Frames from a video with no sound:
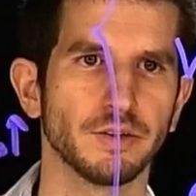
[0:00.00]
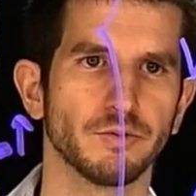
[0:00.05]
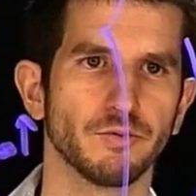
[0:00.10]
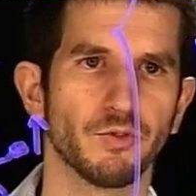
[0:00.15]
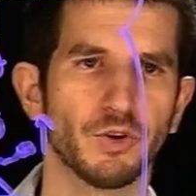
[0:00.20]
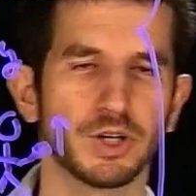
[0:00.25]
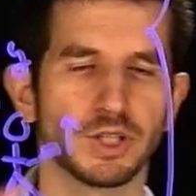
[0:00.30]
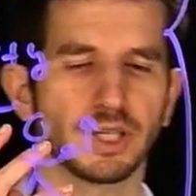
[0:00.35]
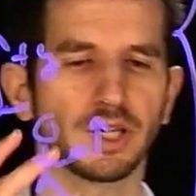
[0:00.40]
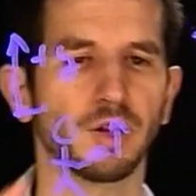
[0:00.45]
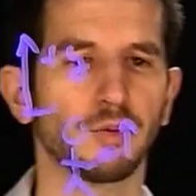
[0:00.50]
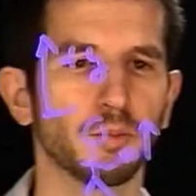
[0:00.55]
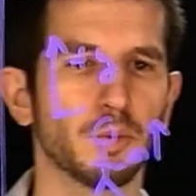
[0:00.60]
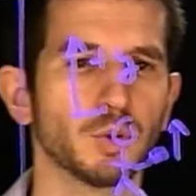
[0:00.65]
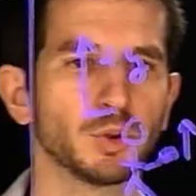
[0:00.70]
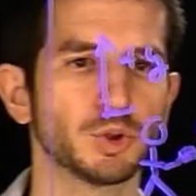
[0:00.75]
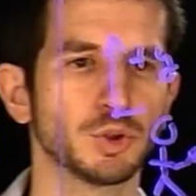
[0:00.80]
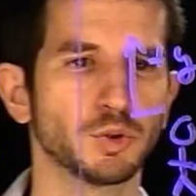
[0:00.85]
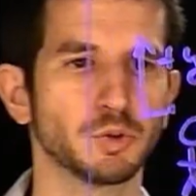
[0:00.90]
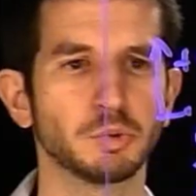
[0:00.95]
vertical
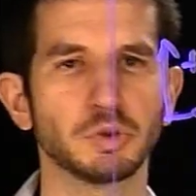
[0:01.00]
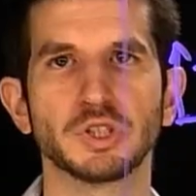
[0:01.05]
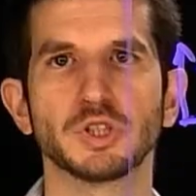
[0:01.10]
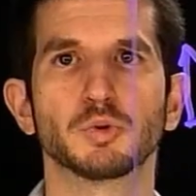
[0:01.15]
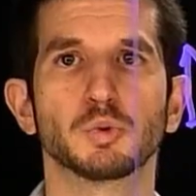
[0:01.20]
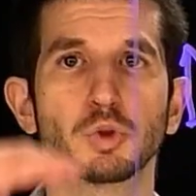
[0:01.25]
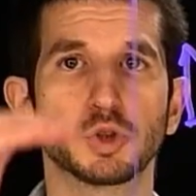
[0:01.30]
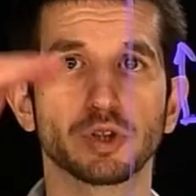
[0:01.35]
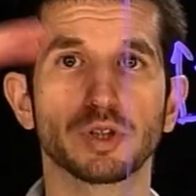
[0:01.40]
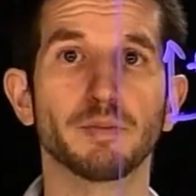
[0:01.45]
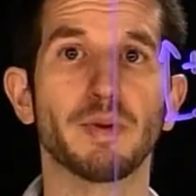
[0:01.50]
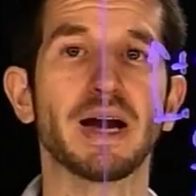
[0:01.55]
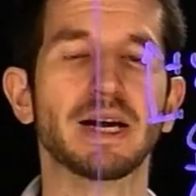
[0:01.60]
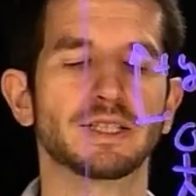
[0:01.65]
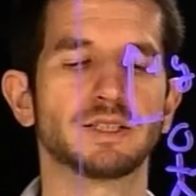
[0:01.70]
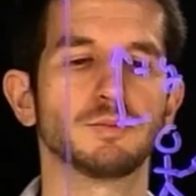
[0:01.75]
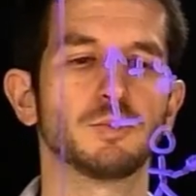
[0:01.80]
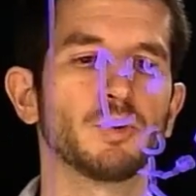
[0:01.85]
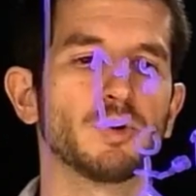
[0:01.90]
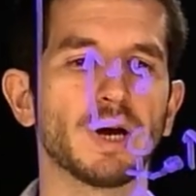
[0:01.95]
motion, which is the
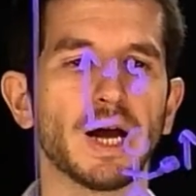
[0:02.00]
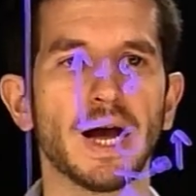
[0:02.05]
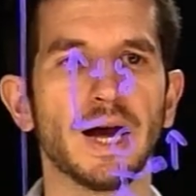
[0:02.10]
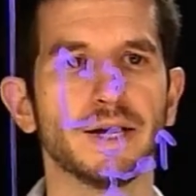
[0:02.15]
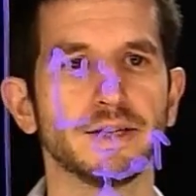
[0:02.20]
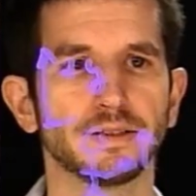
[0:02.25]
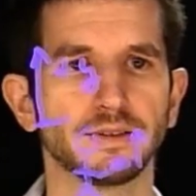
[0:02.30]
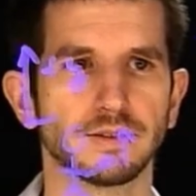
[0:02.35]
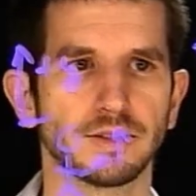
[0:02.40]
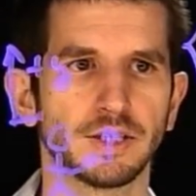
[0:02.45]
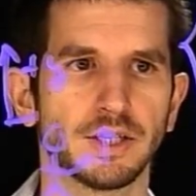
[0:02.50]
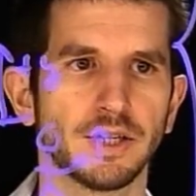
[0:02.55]
maximum height.